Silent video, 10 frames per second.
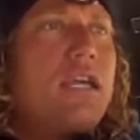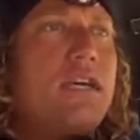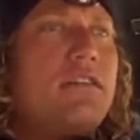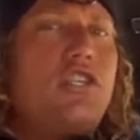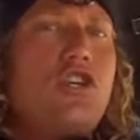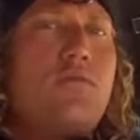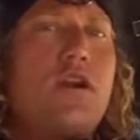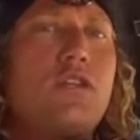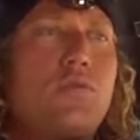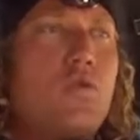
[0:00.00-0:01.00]
killing two
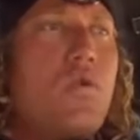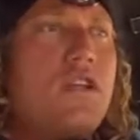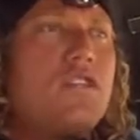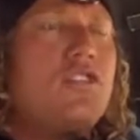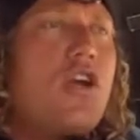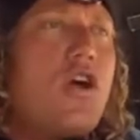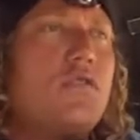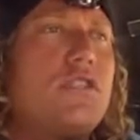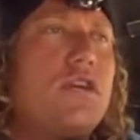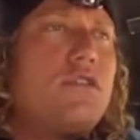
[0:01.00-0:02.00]
birds with one
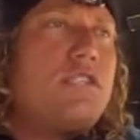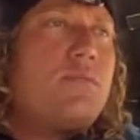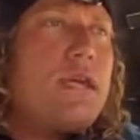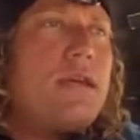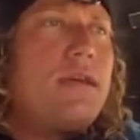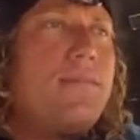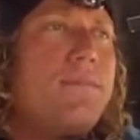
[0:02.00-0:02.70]
stone, so to speak.